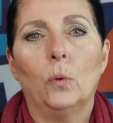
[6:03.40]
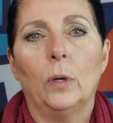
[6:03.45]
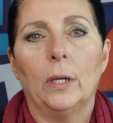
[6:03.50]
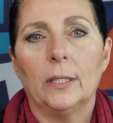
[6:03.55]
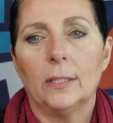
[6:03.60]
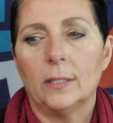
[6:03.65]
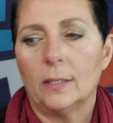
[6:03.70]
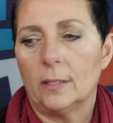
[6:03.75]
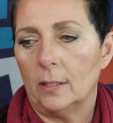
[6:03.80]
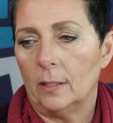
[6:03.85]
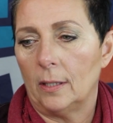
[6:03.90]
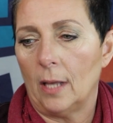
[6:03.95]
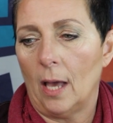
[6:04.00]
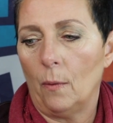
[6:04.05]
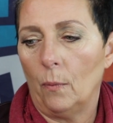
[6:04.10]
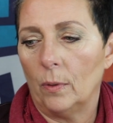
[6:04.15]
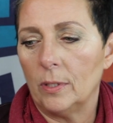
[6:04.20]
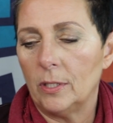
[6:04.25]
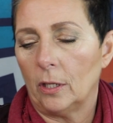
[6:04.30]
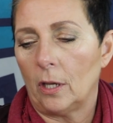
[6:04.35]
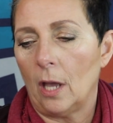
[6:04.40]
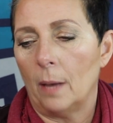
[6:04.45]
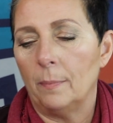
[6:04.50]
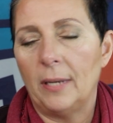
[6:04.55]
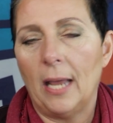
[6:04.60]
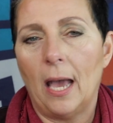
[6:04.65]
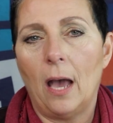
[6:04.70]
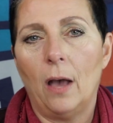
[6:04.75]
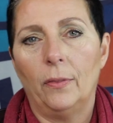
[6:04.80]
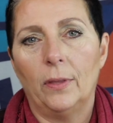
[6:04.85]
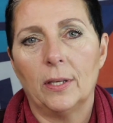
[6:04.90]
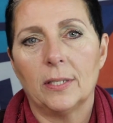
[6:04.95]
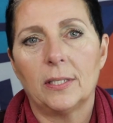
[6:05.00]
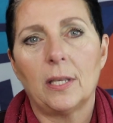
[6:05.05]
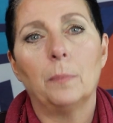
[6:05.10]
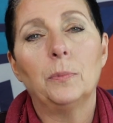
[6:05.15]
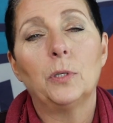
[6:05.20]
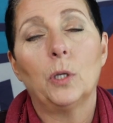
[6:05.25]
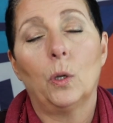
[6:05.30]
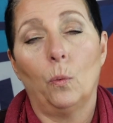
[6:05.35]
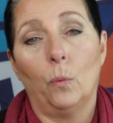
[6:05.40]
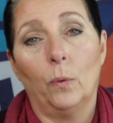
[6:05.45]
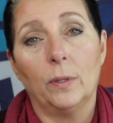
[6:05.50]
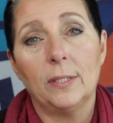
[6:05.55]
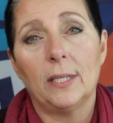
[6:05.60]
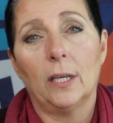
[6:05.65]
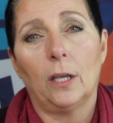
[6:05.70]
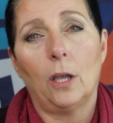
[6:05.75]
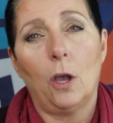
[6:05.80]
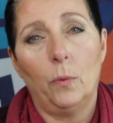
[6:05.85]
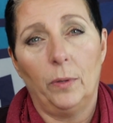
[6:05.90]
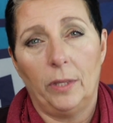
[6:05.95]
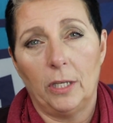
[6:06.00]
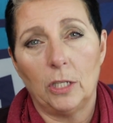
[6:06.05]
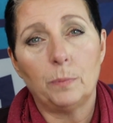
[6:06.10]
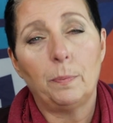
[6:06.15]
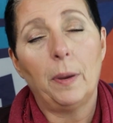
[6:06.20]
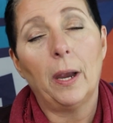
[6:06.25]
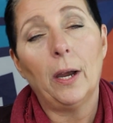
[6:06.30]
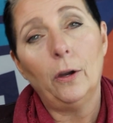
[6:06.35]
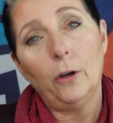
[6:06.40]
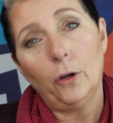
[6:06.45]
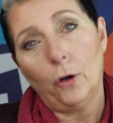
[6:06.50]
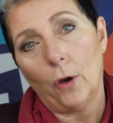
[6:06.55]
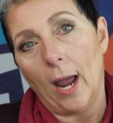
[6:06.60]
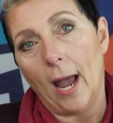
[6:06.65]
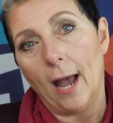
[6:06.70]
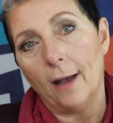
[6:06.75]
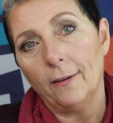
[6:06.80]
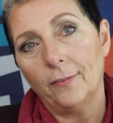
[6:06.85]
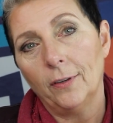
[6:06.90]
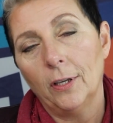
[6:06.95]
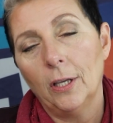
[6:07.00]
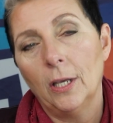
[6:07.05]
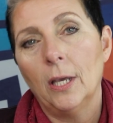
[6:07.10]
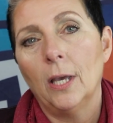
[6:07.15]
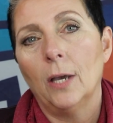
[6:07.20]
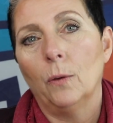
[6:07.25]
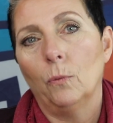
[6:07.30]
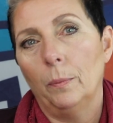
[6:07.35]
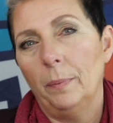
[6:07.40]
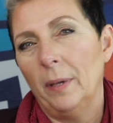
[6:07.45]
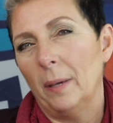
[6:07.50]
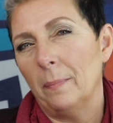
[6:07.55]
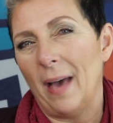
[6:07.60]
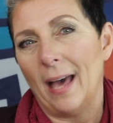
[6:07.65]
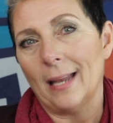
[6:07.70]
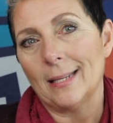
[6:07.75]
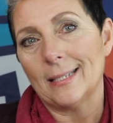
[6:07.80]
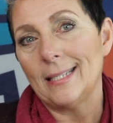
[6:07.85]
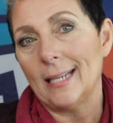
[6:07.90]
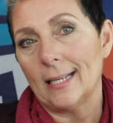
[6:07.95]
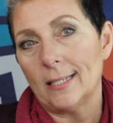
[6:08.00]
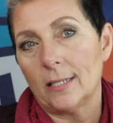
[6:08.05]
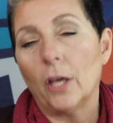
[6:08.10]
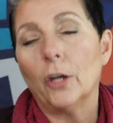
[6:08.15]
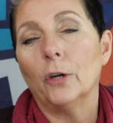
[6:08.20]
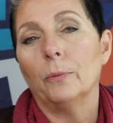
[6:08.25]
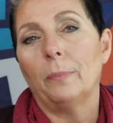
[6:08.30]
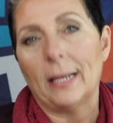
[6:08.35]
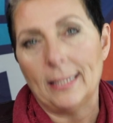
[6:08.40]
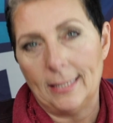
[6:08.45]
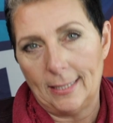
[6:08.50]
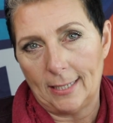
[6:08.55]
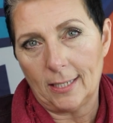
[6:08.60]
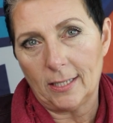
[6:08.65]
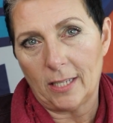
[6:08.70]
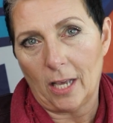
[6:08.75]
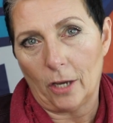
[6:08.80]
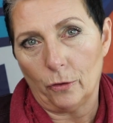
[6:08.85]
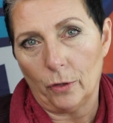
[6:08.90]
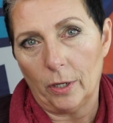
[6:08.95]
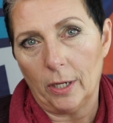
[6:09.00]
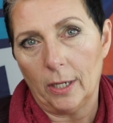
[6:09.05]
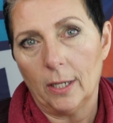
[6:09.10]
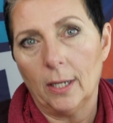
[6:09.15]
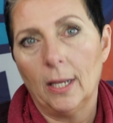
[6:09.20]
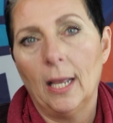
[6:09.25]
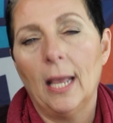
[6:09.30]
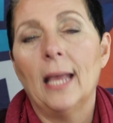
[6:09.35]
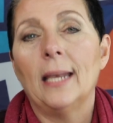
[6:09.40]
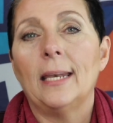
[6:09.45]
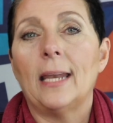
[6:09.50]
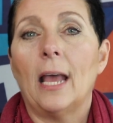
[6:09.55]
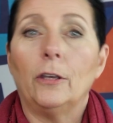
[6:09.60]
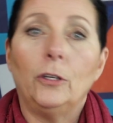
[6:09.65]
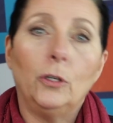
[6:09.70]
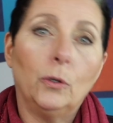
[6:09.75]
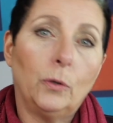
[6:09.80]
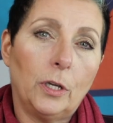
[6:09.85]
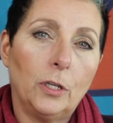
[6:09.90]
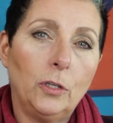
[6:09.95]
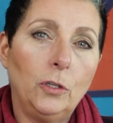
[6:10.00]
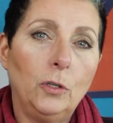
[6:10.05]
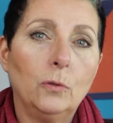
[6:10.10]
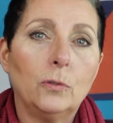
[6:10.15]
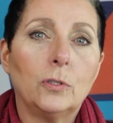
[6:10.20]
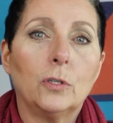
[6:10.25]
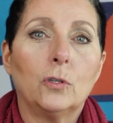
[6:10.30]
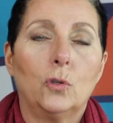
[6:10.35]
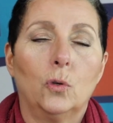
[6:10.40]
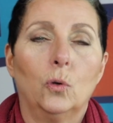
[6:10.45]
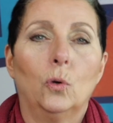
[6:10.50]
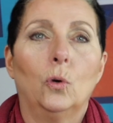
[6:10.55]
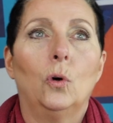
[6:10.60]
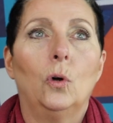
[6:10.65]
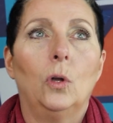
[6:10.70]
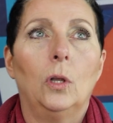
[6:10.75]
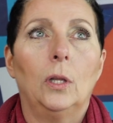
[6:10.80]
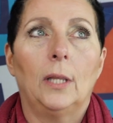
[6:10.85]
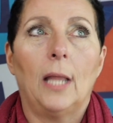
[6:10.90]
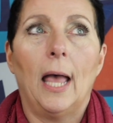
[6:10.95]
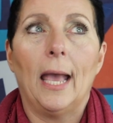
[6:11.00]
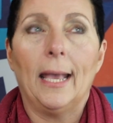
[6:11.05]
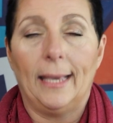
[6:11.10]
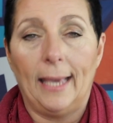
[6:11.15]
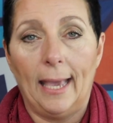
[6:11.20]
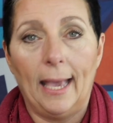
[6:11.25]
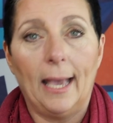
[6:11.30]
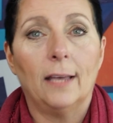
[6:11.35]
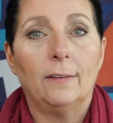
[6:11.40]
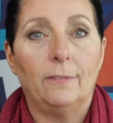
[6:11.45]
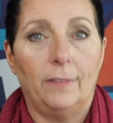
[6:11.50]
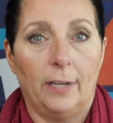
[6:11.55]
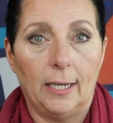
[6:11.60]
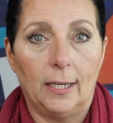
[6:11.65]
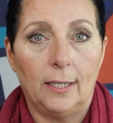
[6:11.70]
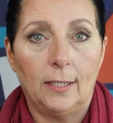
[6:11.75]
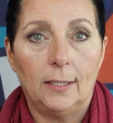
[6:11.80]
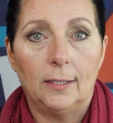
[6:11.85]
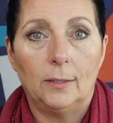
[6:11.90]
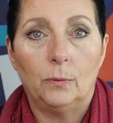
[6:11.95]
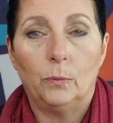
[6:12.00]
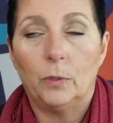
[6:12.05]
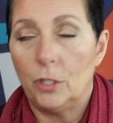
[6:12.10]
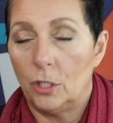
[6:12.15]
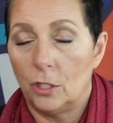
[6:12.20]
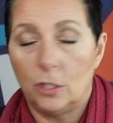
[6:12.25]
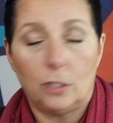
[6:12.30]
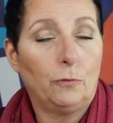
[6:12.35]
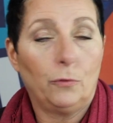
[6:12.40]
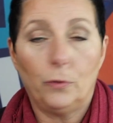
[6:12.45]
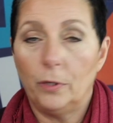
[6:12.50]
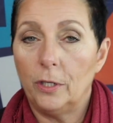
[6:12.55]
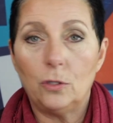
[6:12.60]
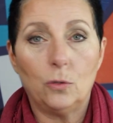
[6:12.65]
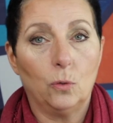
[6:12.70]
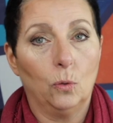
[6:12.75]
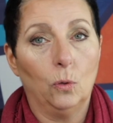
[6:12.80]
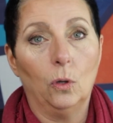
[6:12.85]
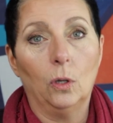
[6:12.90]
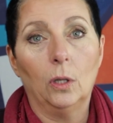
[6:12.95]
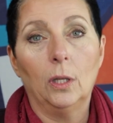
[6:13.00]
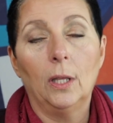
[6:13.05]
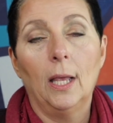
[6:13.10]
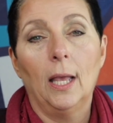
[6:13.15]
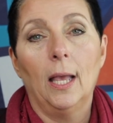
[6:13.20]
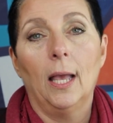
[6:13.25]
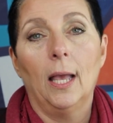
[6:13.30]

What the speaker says: ones, the ones that come down, the subsequent ones that go with each paragraph, will be about 600 by 600. Now you can use a tool like Canva, which is a free tool,